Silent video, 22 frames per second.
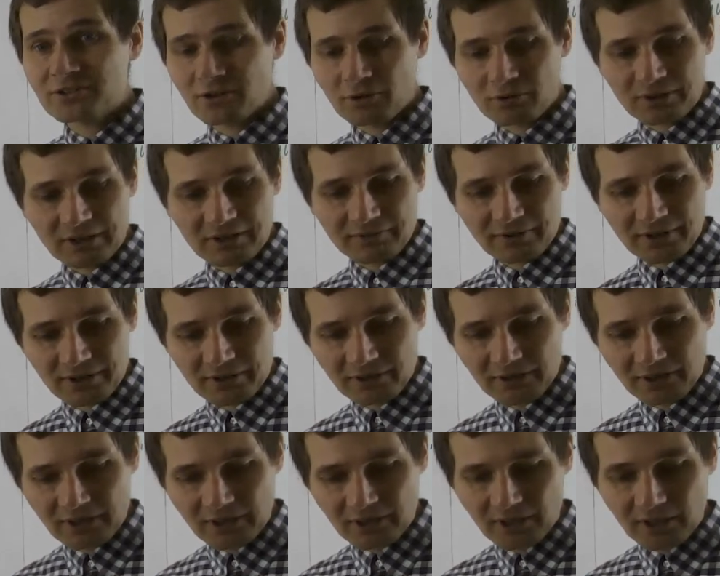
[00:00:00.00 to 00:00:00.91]
don't
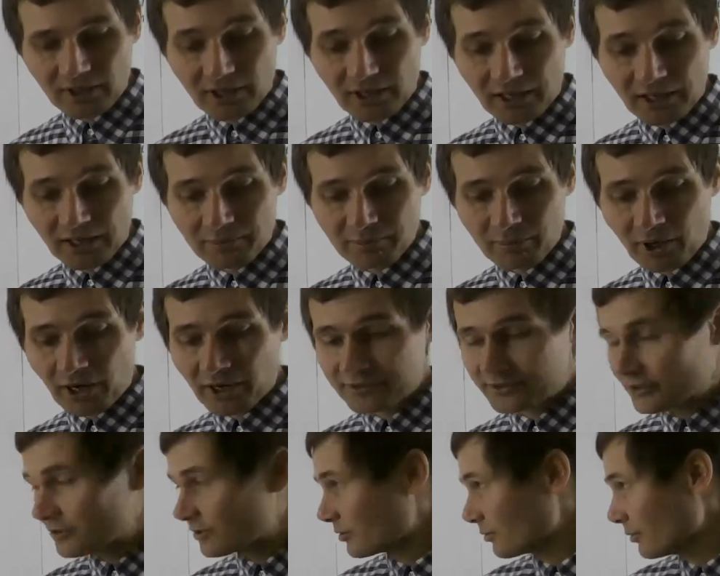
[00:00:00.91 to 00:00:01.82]
even
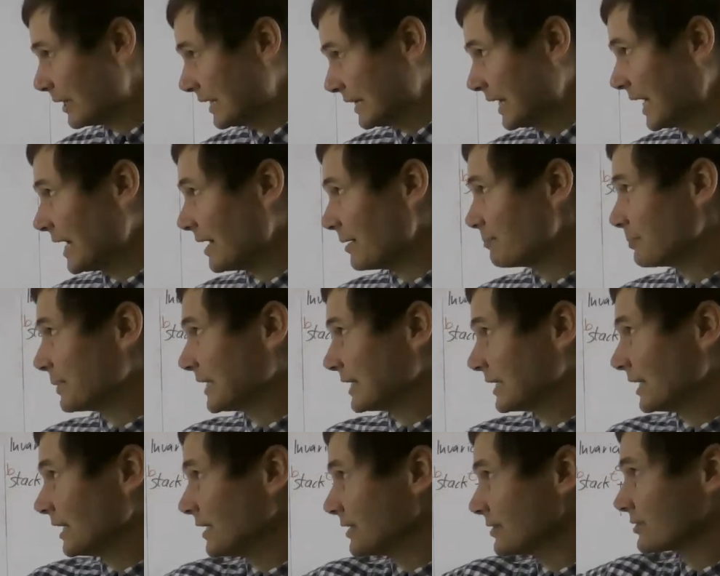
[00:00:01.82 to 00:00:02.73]
bother doing that,
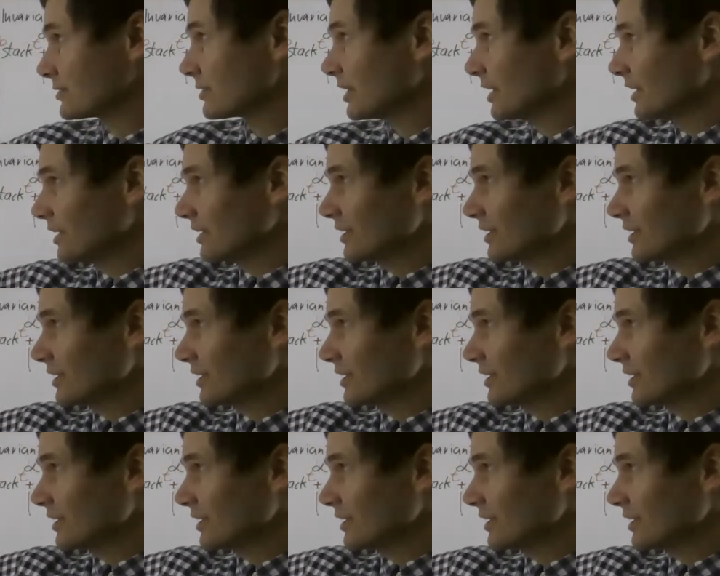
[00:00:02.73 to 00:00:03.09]
because